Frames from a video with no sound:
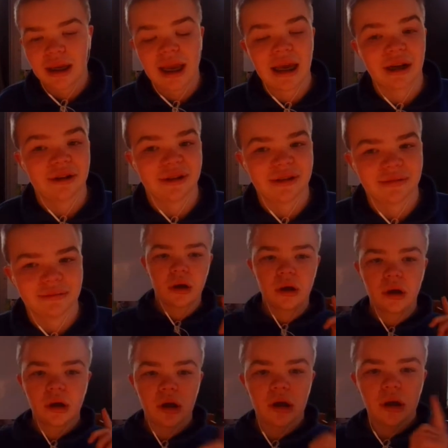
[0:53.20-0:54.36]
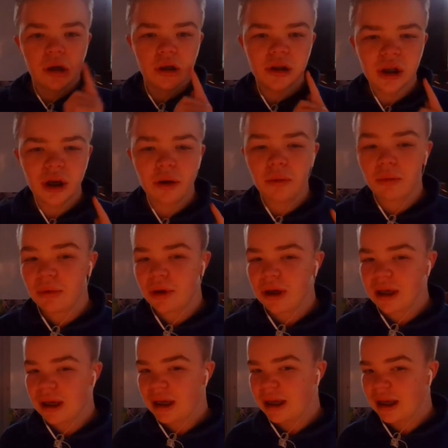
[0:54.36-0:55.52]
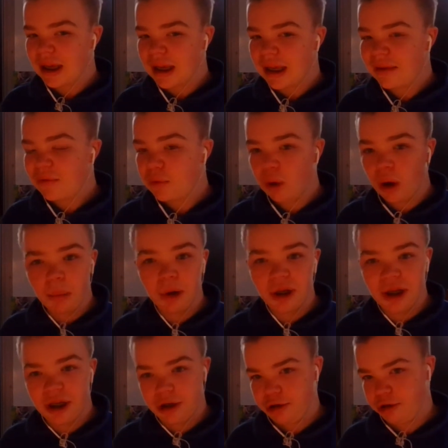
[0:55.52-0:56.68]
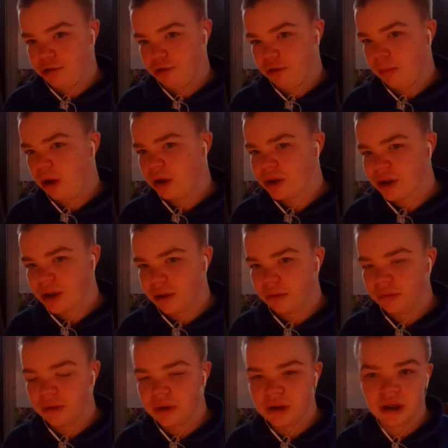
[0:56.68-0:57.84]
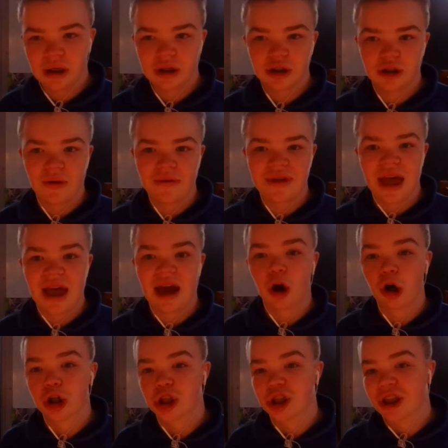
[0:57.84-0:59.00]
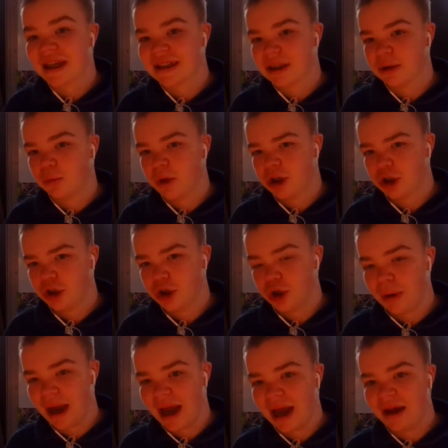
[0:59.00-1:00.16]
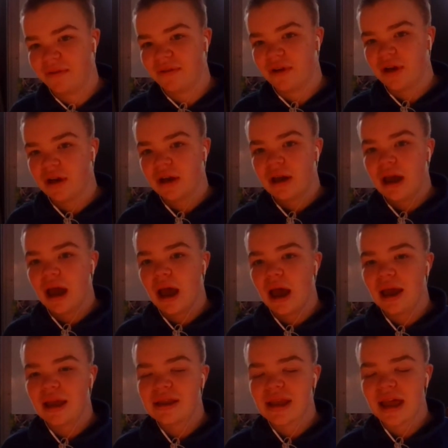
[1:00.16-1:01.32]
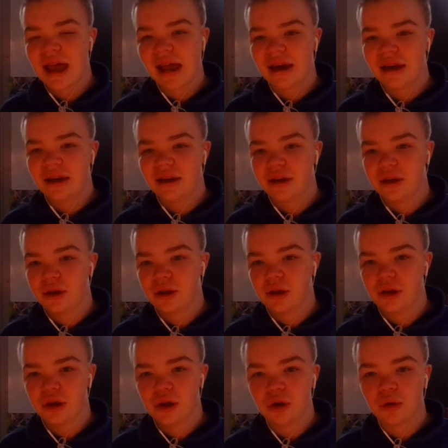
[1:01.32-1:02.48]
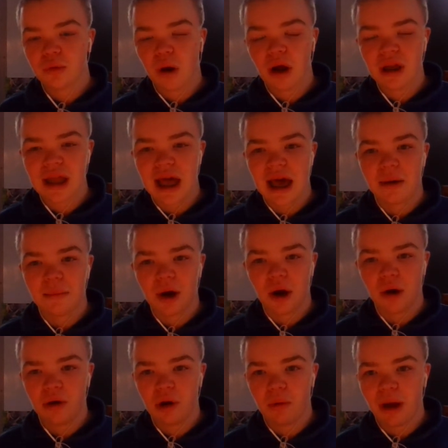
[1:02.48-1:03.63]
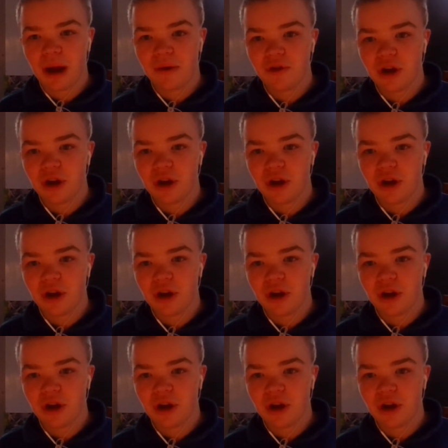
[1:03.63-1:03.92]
candles. So, if you want to put a heater in your room also to survive that harsh Alaskan winter you have, then you'll want that. But oh no, what